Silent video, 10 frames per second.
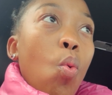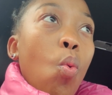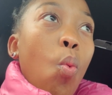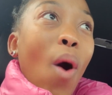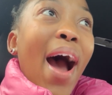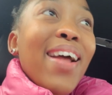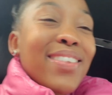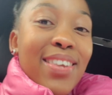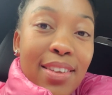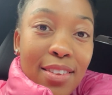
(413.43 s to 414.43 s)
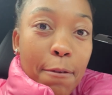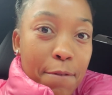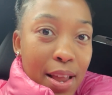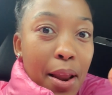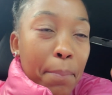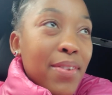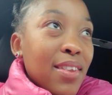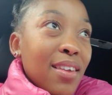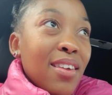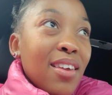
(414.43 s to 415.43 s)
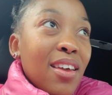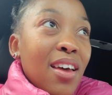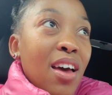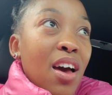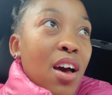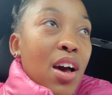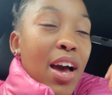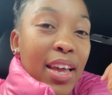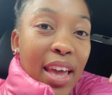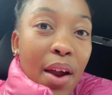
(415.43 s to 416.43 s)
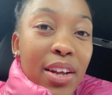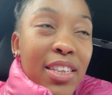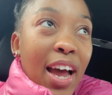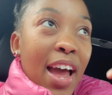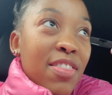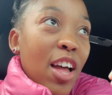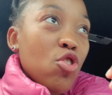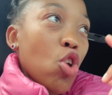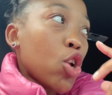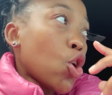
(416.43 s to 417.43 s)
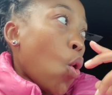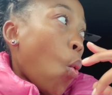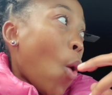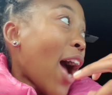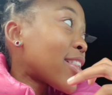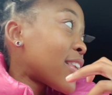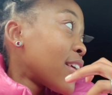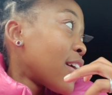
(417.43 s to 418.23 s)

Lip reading: what develops a character, and that's not what